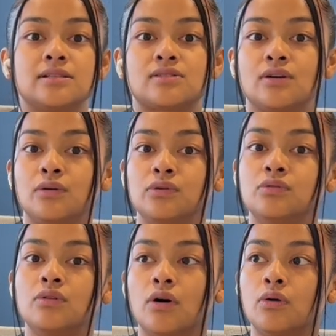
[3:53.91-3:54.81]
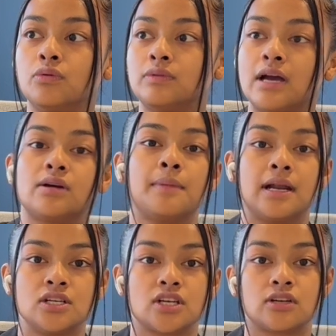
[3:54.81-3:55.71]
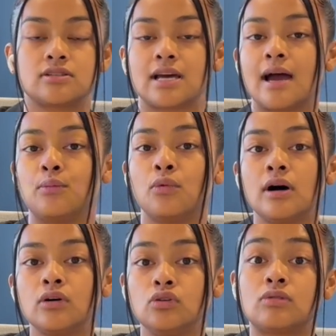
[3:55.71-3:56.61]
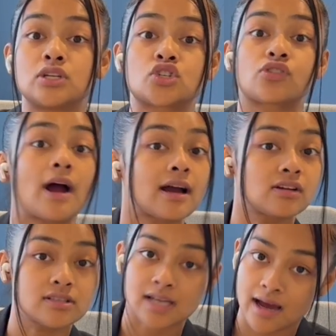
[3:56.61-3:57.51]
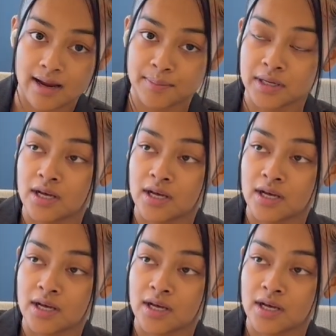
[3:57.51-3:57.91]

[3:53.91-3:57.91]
So you know that you're managing your time well. You can track your time.